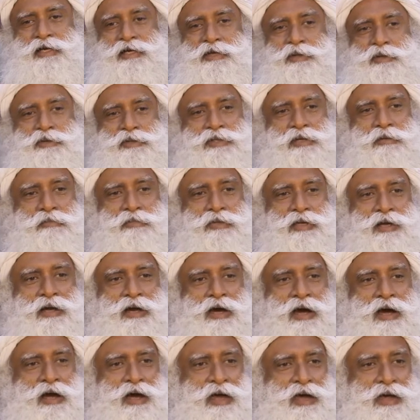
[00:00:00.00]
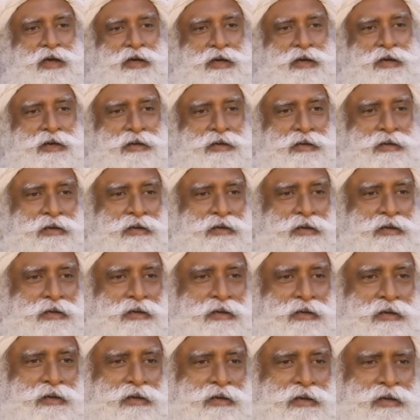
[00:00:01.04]
something high
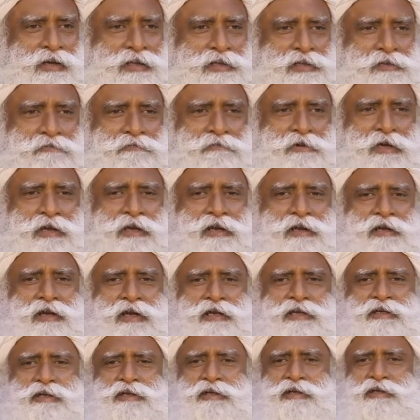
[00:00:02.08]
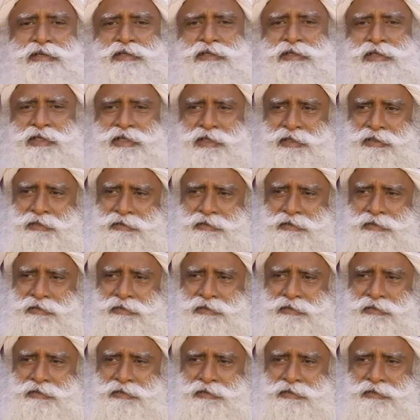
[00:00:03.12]
is a very ridiculous thing.